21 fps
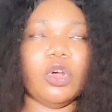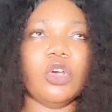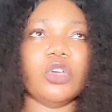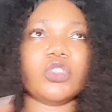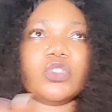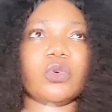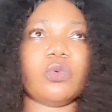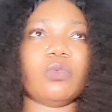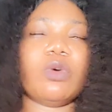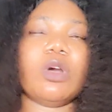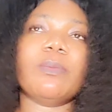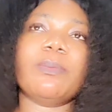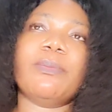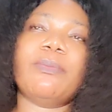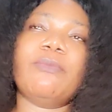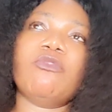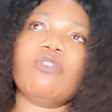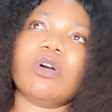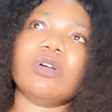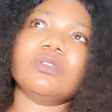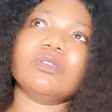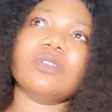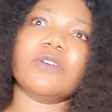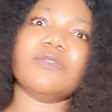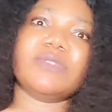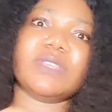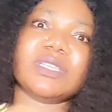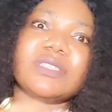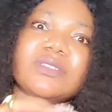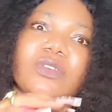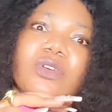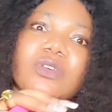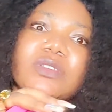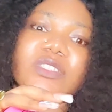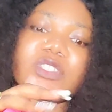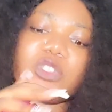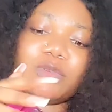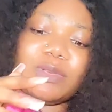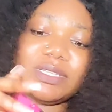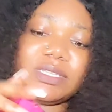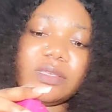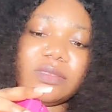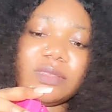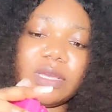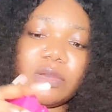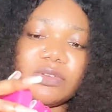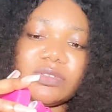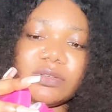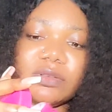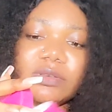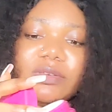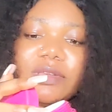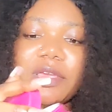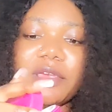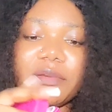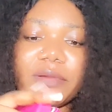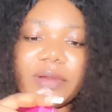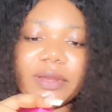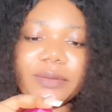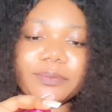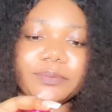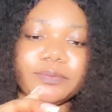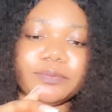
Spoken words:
So one of this costs 20,000 naira.